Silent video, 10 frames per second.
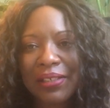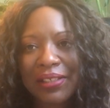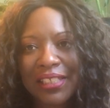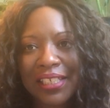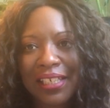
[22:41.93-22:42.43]
You'll
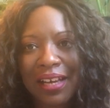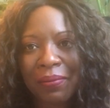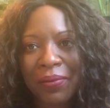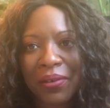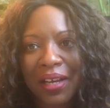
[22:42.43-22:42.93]
see a
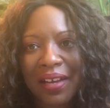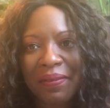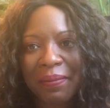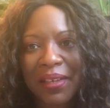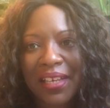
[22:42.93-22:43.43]
lot more
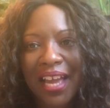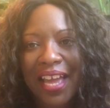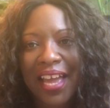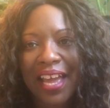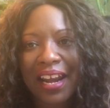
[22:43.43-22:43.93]
of me,
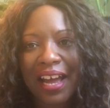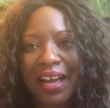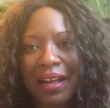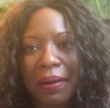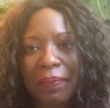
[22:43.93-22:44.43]
and
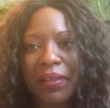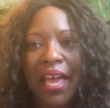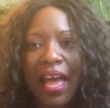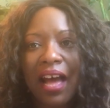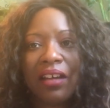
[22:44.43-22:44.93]

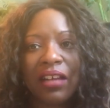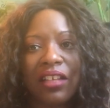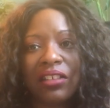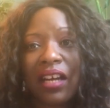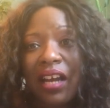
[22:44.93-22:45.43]
yeah,
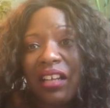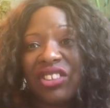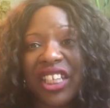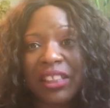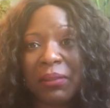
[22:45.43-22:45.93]
I'll
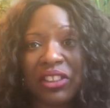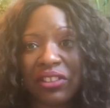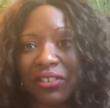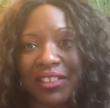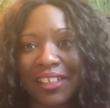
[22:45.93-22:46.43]
change my
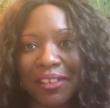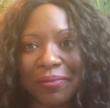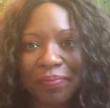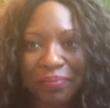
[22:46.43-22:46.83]
shirts though.